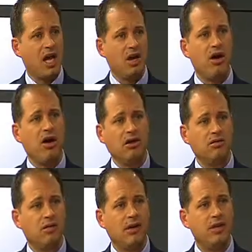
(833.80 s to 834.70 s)
at all.
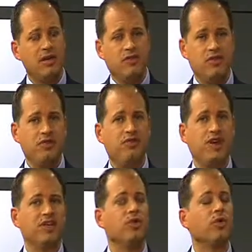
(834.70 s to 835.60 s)
I mean, if this
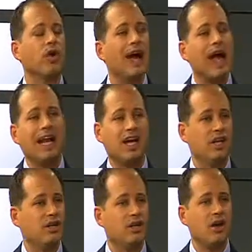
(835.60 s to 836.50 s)
infection weren't hiding
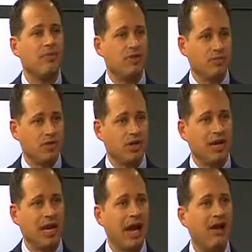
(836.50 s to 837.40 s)
under the gums and we took
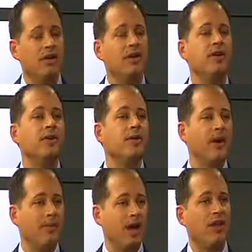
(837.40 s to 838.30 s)
it out,
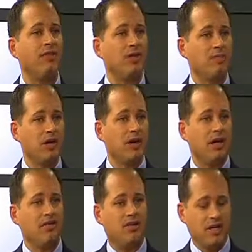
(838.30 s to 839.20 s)
a mouthful of
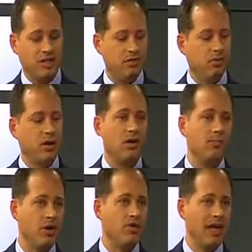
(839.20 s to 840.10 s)
periodontal infection and put it on
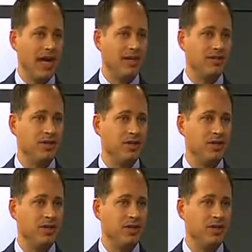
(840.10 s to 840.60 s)
both hands